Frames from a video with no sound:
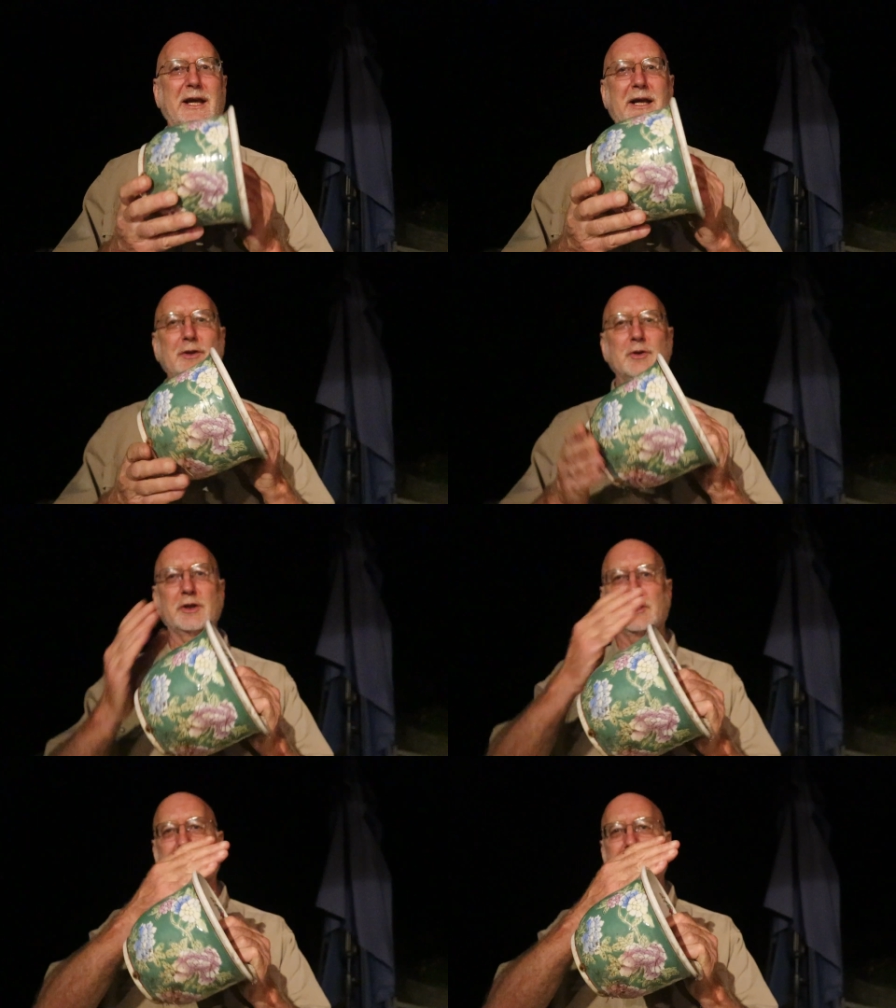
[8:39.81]
And you
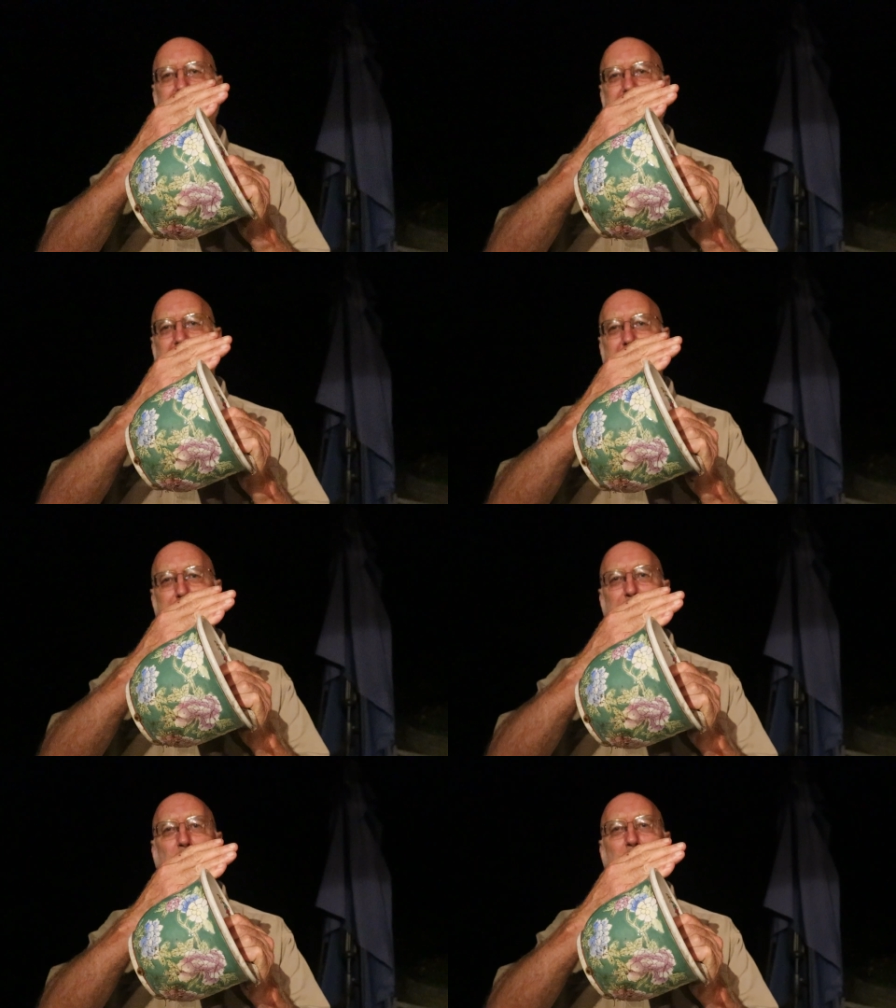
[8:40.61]
could take
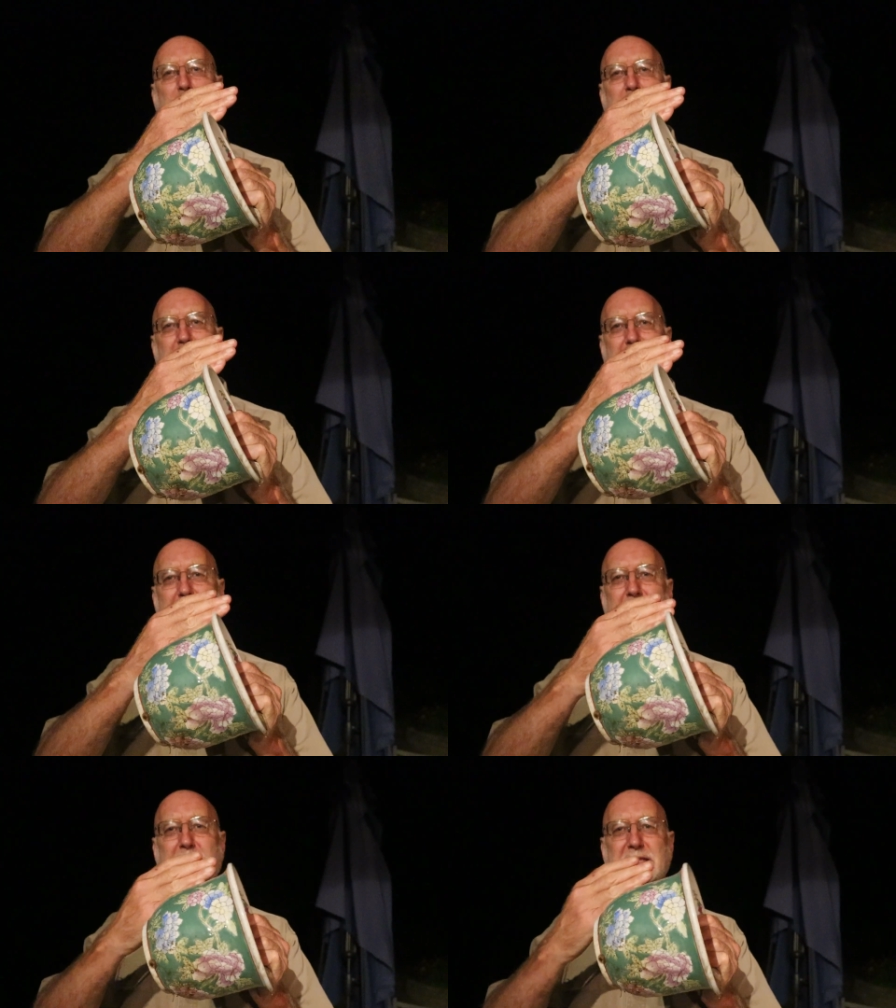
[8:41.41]
a bowl
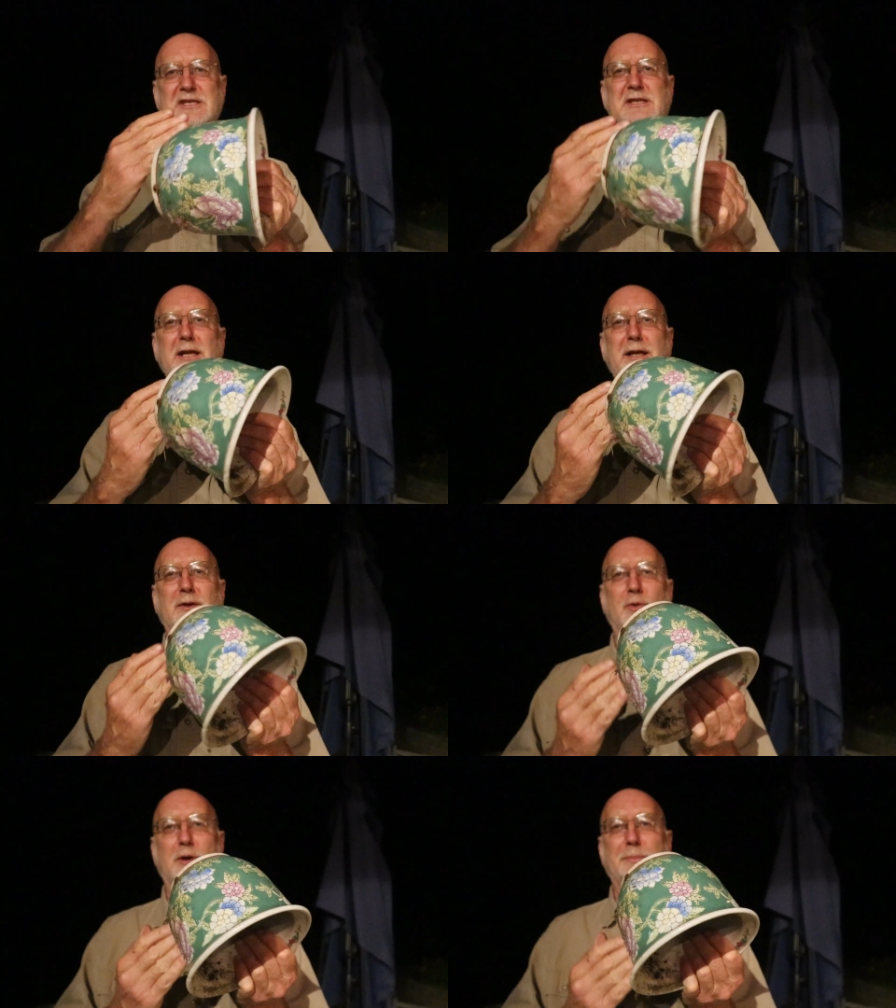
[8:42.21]
like this
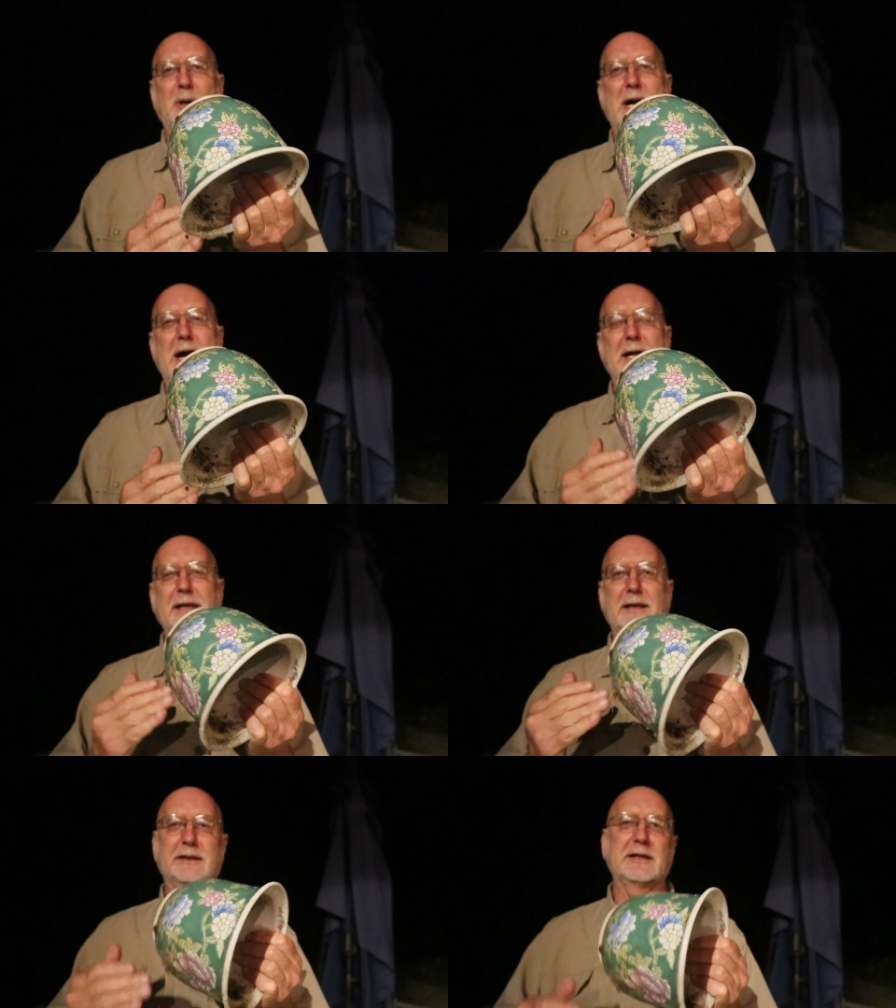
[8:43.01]
or a pot
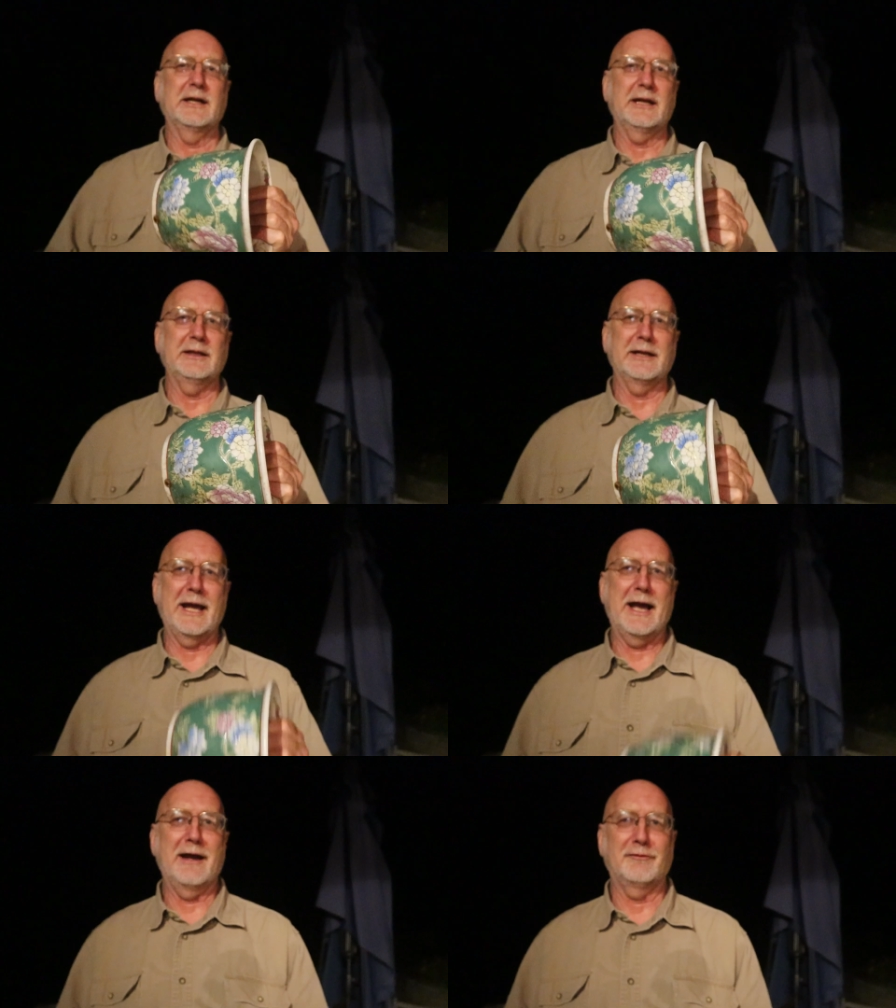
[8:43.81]
and cut it in
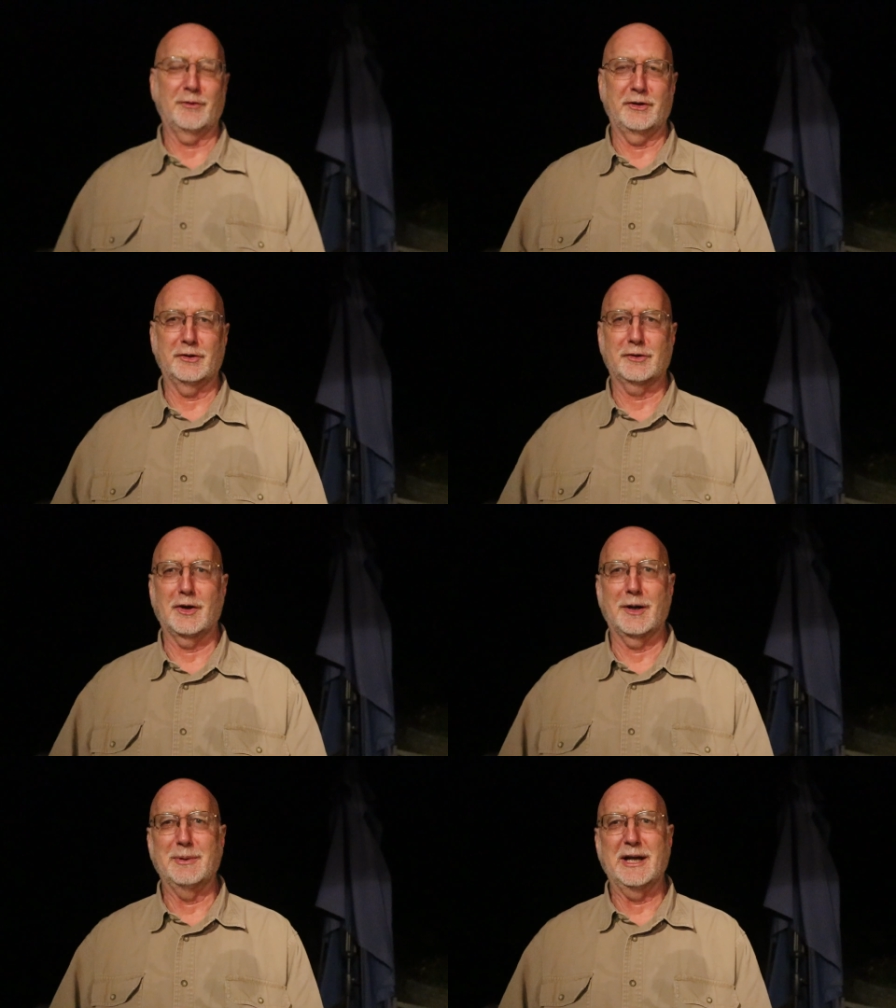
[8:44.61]
half with your
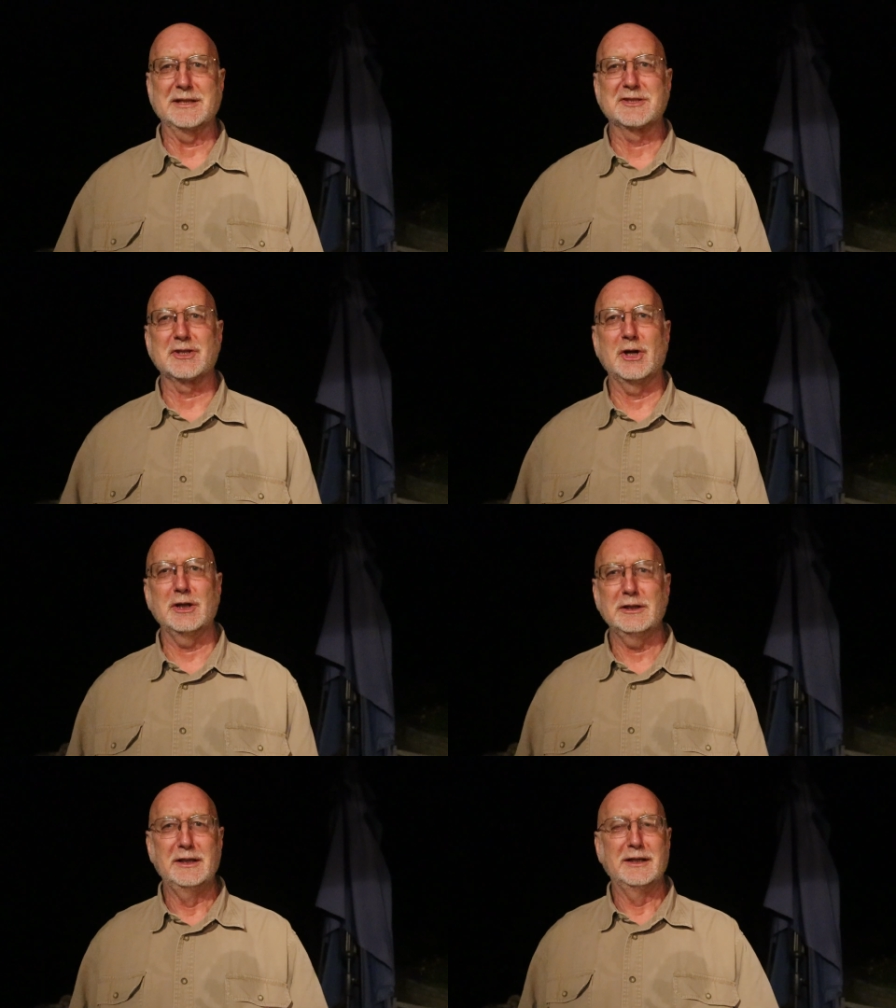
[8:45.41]
carbide saw